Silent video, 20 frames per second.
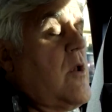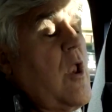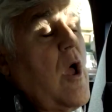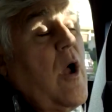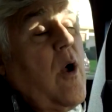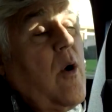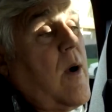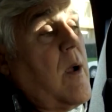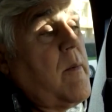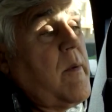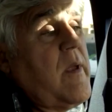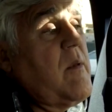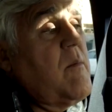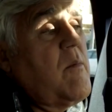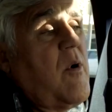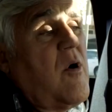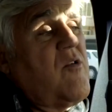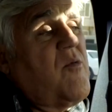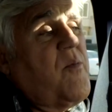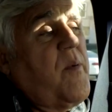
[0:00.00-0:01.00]
No, I mean,
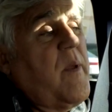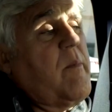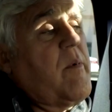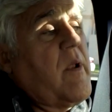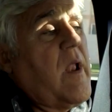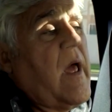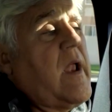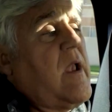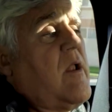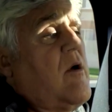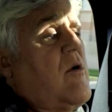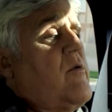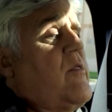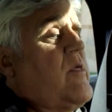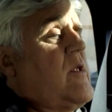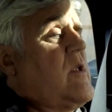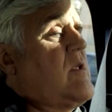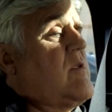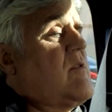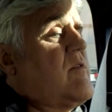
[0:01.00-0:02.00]
most yeah. people I know
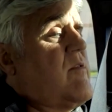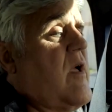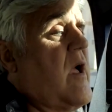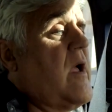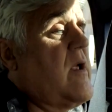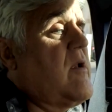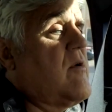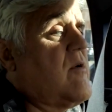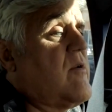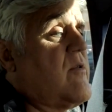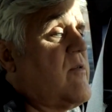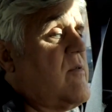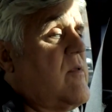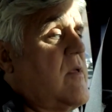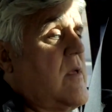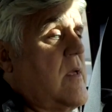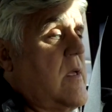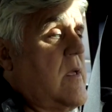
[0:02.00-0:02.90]
that are designers,